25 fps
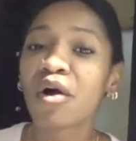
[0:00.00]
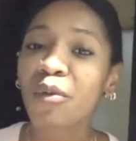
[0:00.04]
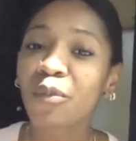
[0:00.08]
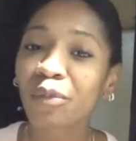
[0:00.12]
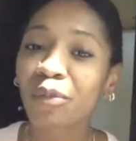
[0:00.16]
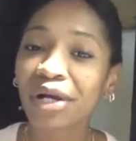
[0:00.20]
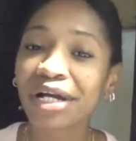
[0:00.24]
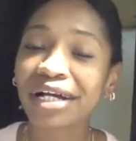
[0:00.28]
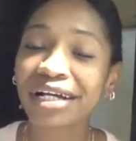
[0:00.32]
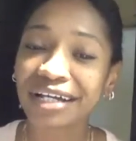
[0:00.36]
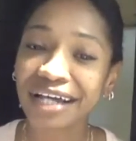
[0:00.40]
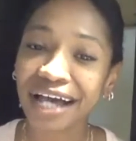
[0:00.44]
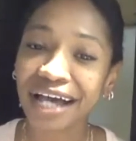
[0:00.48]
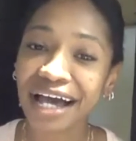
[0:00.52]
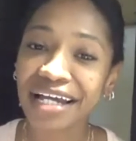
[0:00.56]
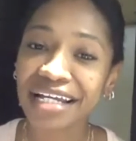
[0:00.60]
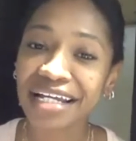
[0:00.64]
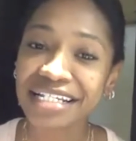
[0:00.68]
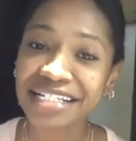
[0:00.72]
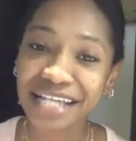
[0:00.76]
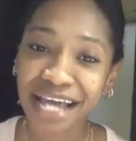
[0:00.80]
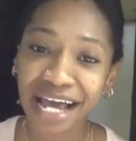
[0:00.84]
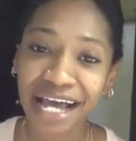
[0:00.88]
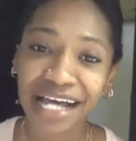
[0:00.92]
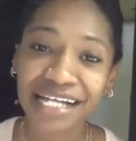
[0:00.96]
what God
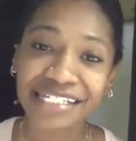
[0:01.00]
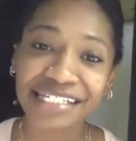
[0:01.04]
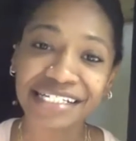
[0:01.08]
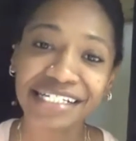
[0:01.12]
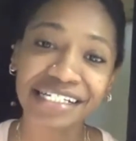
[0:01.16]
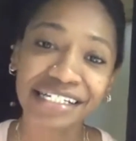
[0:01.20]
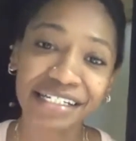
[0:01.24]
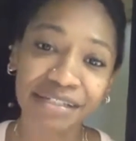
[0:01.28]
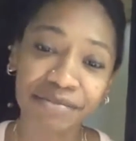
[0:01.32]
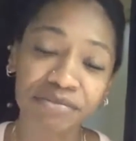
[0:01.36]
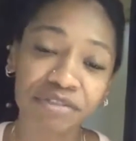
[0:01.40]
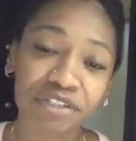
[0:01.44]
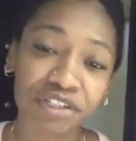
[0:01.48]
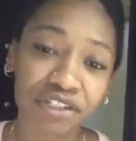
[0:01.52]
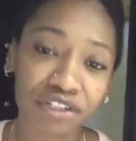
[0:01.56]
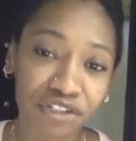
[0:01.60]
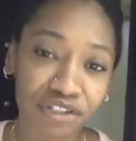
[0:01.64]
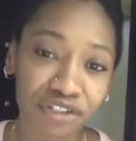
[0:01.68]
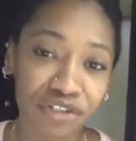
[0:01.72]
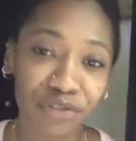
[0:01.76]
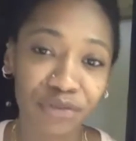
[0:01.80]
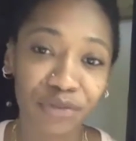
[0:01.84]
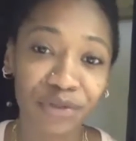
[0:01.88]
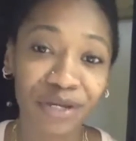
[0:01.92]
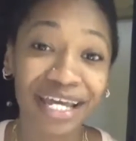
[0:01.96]
is asking him to
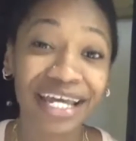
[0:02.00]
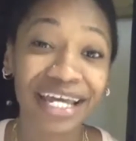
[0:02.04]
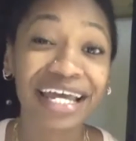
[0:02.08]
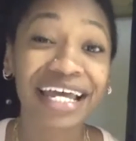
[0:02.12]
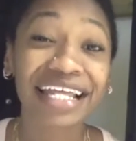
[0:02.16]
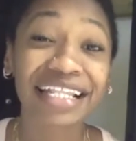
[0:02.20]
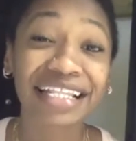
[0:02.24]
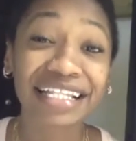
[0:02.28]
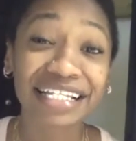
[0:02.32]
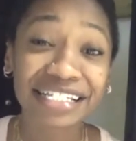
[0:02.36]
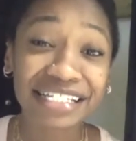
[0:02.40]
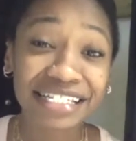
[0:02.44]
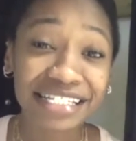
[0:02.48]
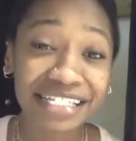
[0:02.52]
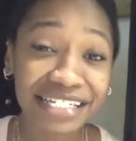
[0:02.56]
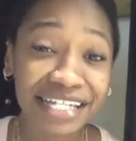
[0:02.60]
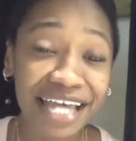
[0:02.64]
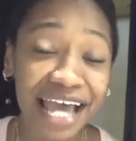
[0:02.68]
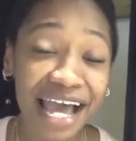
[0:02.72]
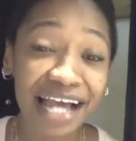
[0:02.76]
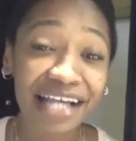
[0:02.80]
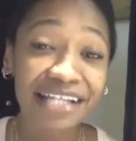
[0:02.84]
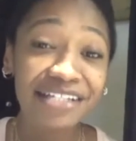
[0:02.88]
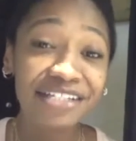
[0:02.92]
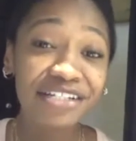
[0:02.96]
do, and the
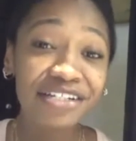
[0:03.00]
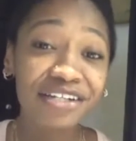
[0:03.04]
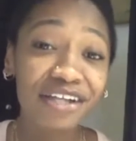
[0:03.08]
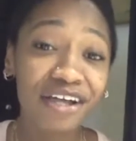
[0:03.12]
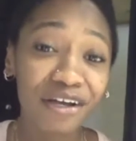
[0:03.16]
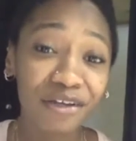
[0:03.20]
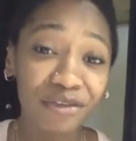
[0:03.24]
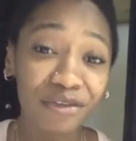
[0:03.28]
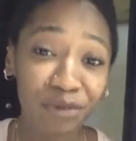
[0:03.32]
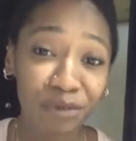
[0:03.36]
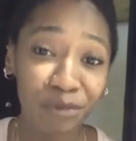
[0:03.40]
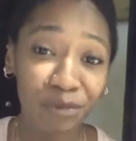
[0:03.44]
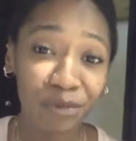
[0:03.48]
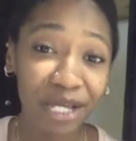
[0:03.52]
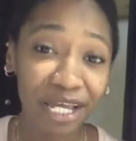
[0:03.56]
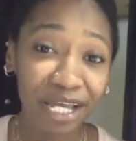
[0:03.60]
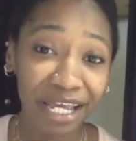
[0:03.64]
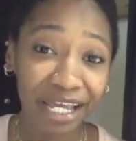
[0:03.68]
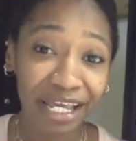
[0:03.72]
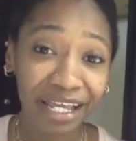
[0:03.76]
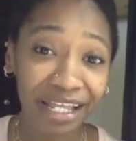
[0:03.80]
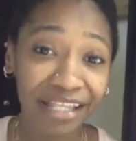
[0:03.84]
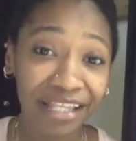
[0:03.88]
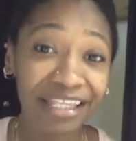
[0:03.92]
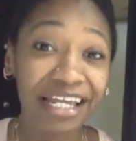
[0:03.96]
snags along the
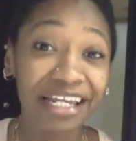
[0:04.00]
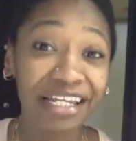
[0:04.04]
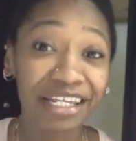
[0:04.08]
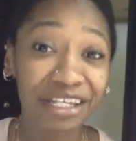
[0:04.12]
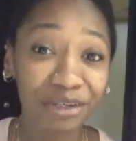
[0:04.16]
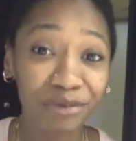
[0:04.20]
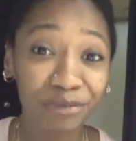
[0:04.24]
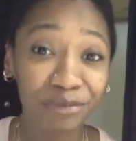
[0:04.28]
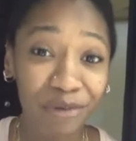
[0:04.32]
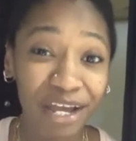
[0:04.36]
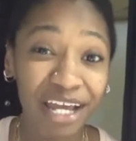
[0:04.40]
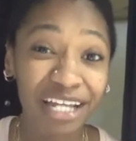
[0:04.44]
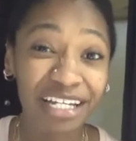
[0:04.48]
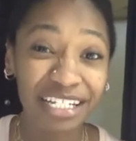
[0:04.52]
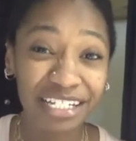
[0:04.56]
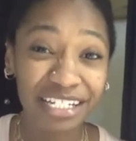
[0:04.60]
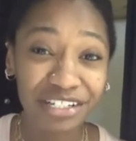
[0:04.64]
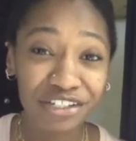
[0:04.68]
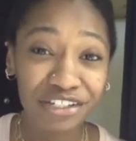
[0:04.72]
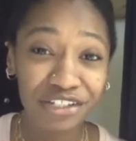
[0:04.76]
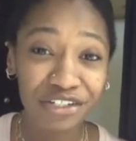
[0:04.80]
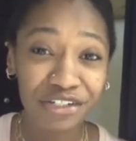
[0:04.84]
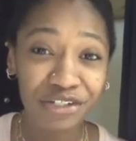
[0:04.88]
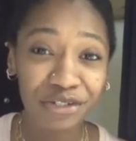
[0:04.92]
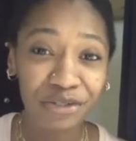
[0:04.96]
way that he ran
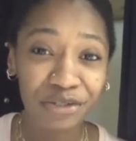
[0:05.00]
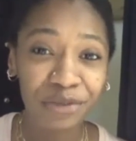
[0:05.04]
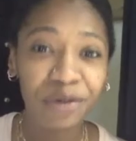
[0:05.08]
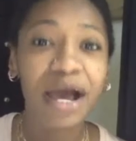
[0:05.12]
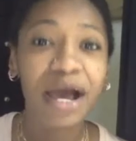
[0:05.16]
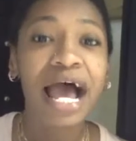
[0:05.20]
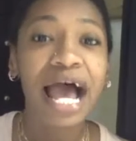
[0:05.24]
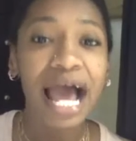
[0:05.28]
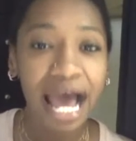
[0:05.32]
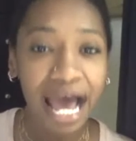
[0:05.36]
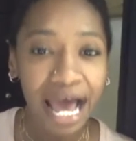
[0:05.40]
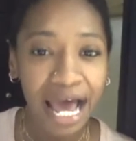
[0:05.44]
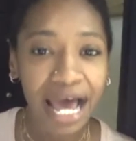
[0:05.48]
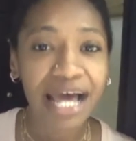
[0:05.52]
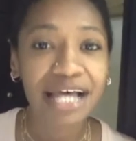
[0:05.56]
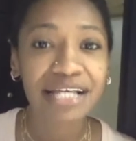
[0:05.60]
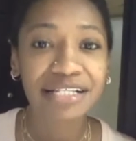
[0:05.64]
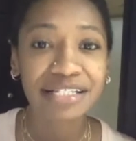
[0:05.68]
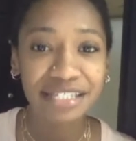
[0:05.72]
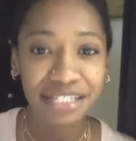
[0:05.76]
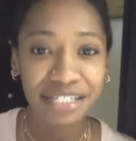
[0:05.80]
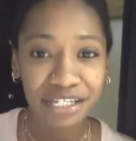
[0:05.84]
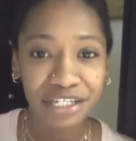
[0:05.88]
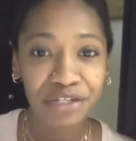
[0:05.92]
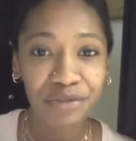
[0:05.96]
into as
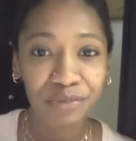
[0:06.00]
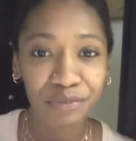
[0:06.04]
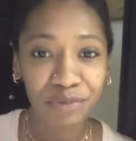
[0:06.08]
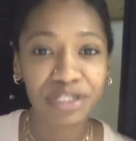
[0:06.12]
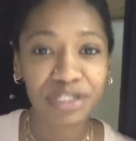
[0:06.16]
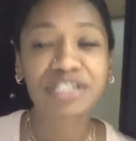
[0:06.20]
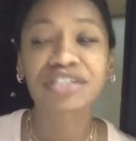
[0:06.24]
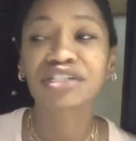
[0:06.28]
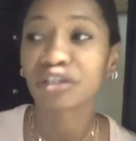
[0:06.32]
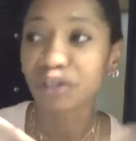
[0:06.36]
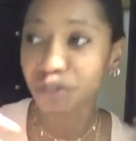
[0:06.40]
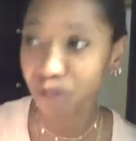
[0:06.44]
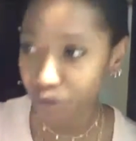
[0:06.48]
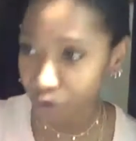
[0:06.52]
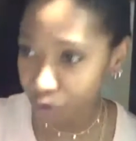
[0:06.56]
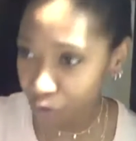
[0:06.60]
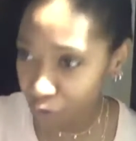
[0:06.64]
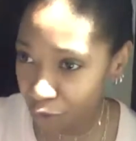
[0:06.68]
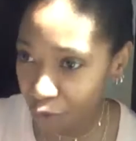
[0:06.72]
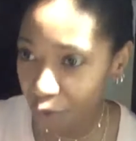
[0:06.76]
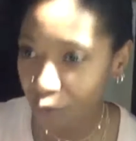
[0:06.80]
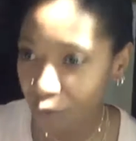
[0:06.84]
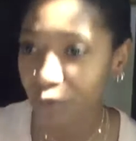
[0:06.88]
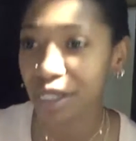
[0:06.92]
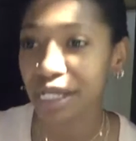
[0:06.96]
he was
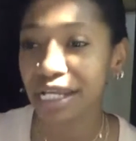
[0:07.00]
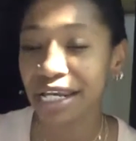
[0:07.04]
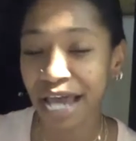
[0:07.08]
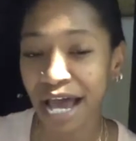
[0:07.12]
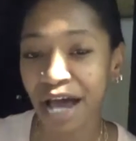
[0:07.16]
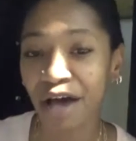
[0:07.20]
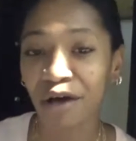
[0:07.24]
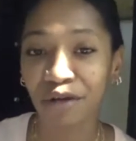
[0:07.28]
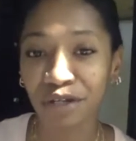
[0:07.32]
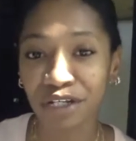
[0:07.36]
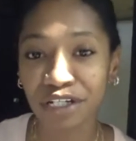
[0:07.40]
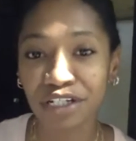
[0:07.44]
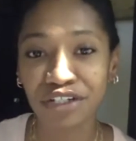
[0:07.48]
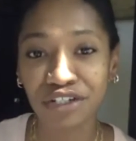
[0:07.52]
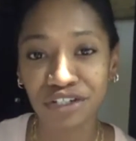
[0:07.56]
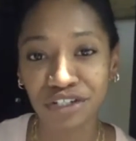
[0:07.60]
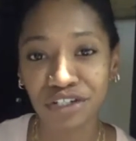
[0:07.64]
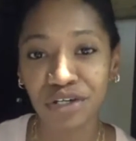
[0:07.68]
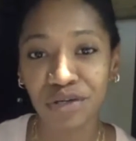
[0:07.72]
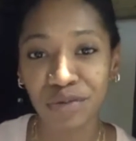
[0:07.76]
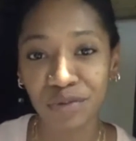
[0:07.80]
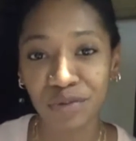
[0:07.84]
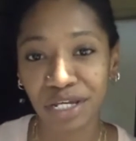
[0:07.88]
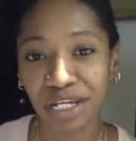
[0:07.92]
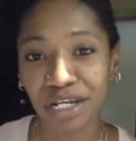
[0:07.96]
going out and
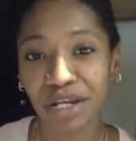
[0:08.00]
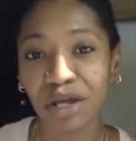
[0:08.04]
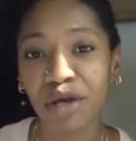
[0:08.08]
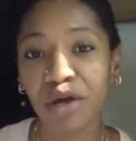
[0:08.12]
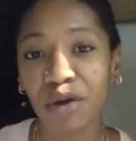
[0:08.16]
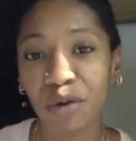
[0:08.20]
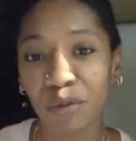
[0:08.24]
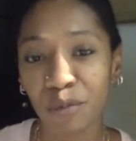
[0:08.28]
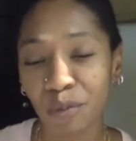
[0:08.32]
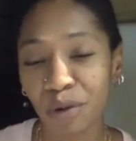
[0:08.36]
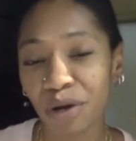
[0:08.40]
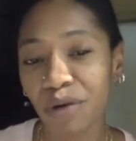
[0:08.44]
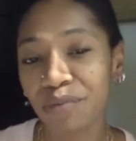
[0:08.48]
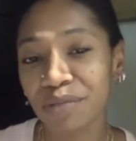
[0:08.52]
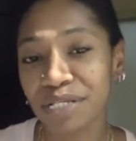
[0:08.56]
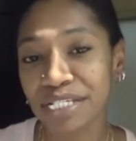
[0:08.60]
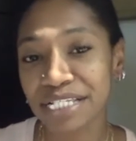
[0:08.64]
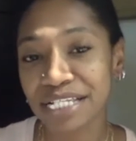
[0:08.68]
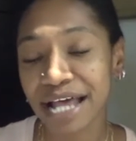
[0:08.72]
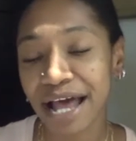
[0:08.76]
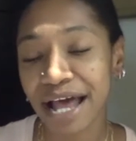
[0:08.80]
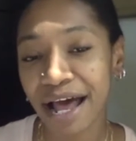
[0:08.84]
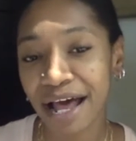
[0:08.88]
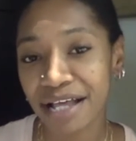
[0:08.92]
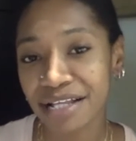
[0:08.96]
doing what was
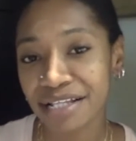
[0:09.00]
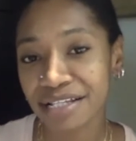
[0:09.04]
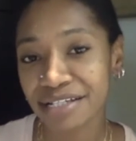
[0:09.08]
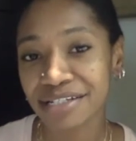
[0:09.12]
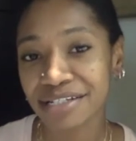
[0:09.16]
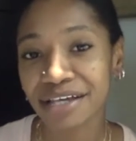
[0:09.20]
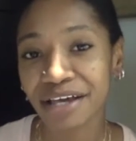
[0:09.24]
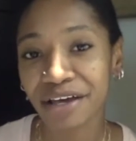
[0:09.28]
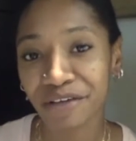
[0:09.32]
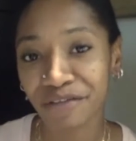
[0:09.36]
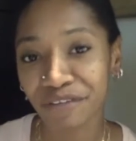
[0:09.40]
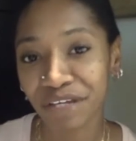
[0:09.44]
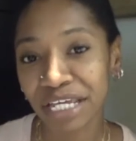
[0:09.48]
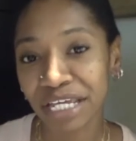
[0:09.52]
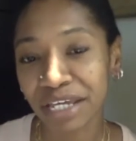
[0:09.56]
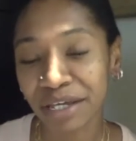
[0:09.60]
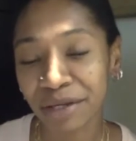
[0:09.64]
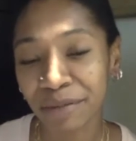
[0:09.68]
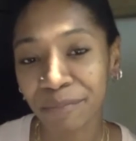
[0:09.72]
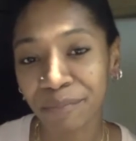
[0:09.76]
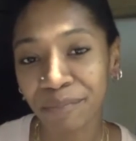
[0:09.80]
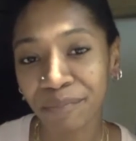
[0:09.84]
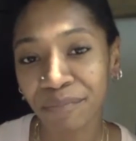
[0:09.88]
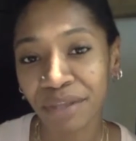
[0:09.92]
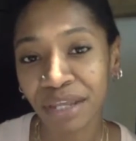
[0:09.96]
asked of
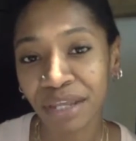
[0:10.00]
him.